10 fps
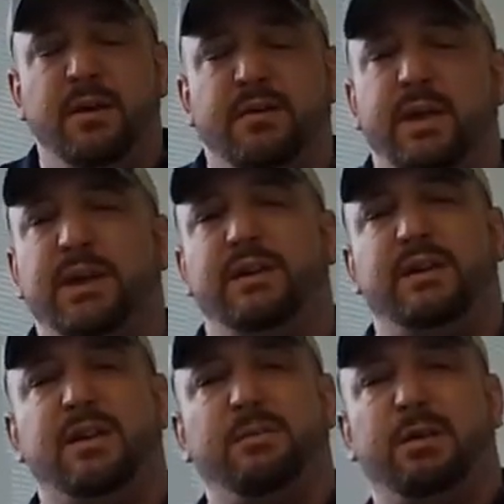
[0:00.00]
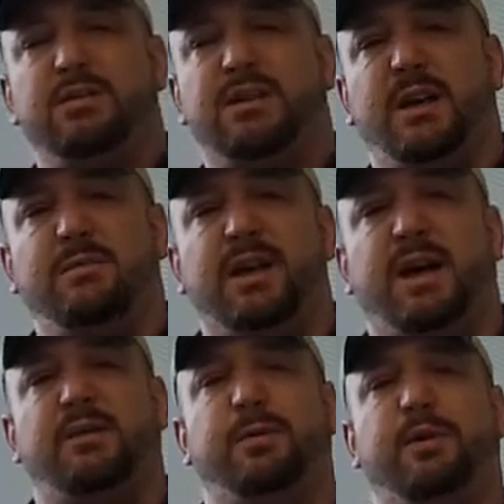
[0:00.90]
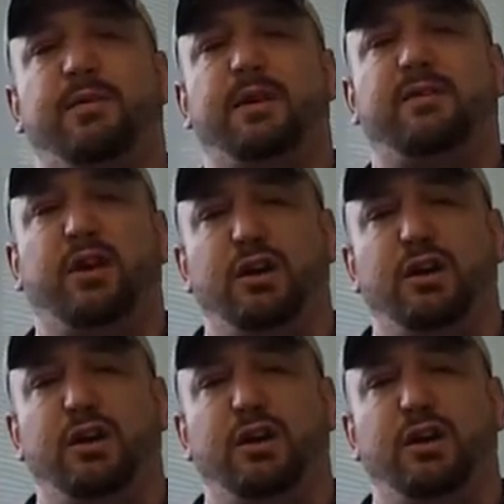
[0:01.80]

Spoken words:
they get to keep those same tax benefits that